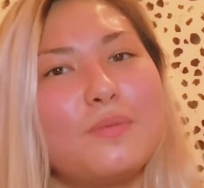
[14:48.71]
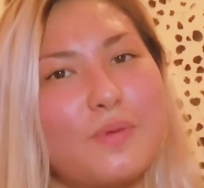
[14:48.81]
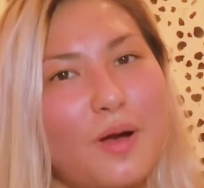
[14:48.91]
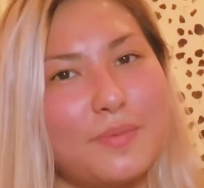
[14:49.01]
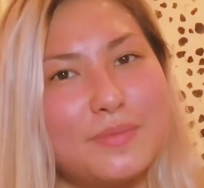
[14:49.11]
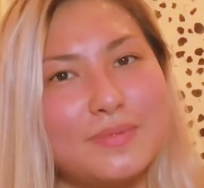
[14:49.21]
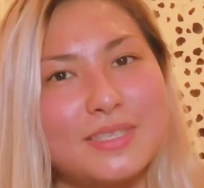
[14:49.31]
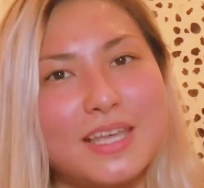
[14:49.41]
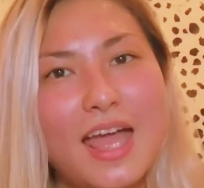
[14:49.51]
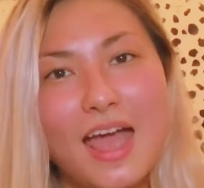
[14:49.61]

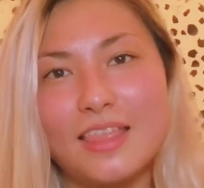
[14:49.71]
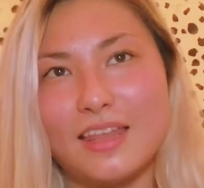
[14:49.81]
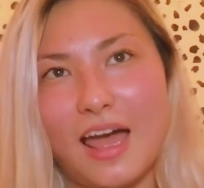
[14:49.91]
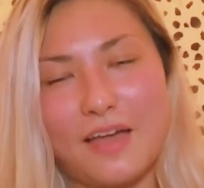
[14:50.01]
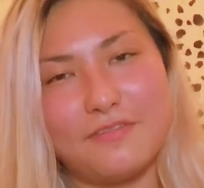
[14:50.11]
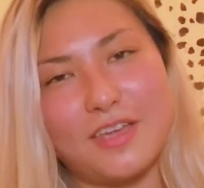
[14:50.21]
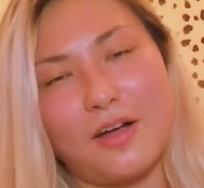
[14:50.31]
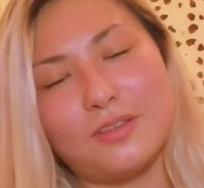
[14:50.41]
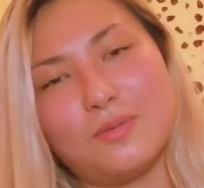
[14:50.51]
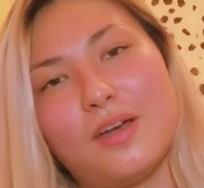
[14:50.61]
problems that I've
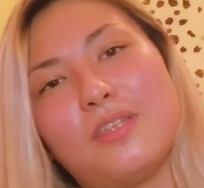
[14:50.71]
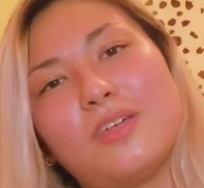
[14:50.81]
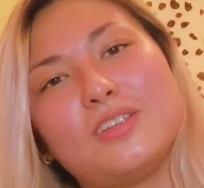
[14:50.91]
dealt with,